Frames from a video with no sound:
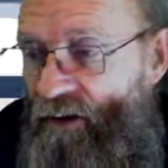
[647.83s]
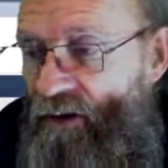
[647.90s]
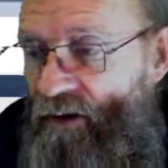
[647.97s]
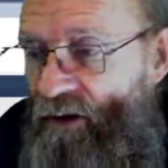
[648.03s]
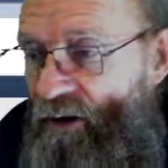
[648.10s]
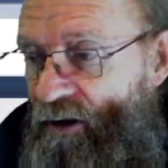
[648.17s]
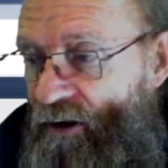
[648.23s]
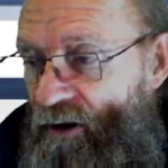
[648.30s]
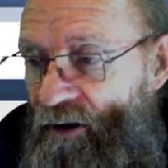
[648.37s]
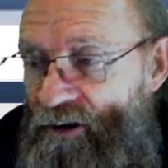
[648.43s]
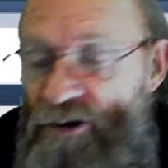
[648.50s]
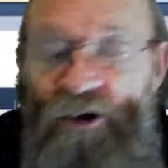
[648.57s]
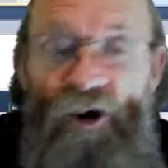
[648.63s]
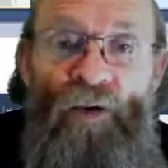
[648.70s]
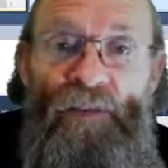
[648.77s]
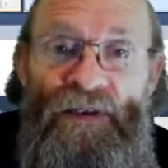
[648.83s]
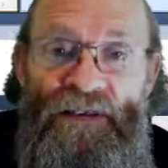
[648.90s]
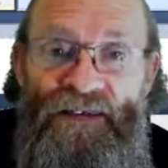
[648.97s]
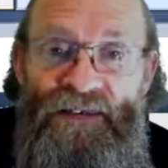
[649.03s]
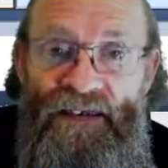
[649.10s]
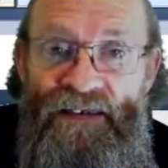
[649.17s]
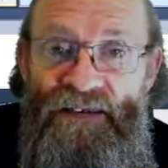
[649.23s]
It's common
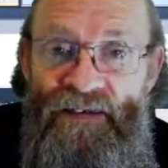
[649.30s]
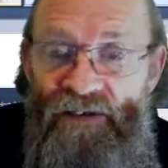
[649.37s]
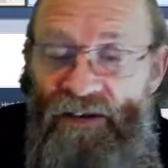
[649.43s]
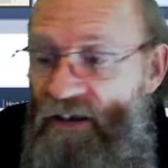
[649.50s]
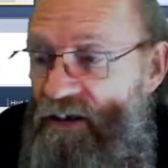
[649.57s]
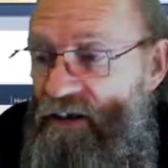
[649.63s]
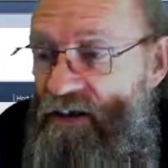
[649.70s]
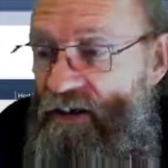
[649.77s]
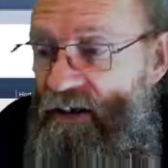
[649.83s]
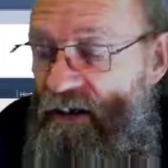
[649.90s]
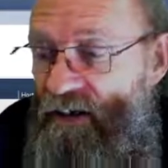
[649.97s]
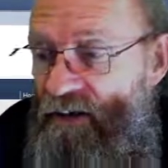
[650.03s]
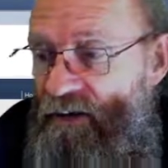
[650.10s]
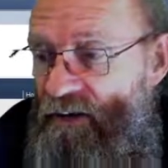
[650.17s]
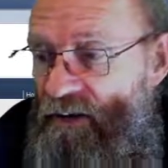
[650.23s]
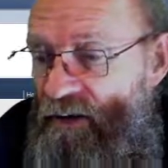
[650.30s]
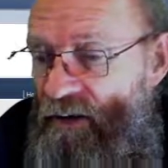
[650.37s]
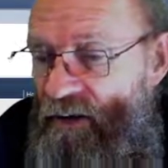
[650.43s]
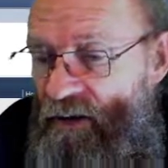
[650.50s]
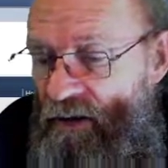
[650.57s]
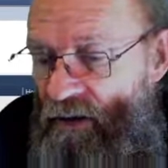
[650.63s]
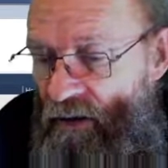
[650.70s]
sense on the end of the day.
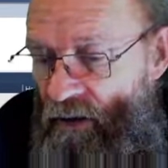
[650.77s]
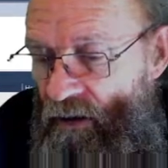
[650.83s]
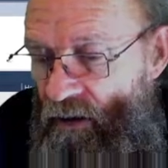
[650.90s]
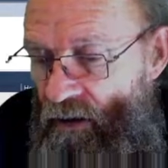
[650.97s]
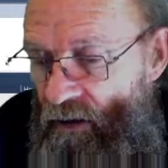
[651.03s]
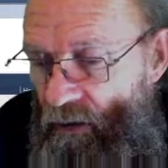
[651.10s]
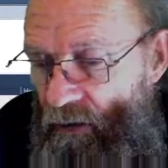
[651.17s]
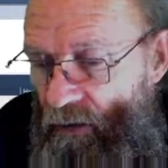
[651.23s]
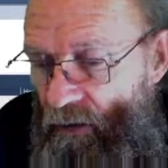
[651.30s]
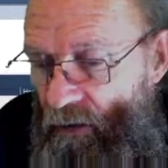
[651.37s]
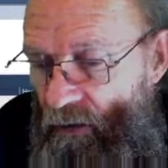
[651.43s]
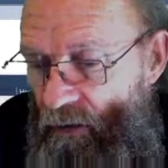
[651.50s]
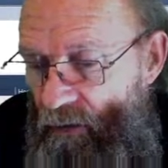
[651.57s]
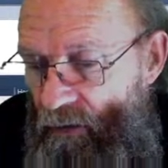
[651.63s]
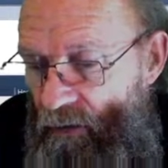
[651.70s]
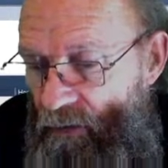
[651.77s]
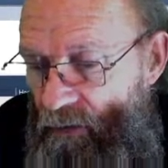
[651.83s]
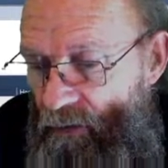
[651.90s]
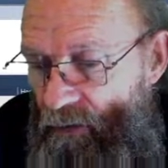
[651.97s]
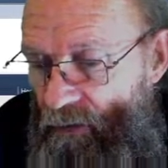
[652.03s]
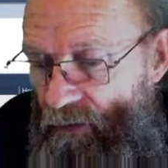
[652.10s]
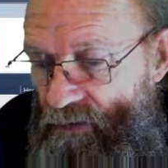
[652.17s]

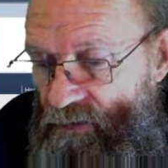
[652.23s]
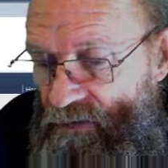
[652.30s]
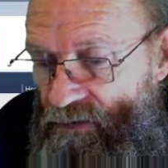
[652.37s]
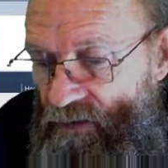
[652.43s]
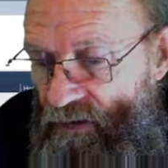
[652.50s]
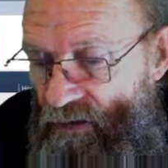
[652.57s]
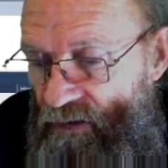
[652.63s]
And it's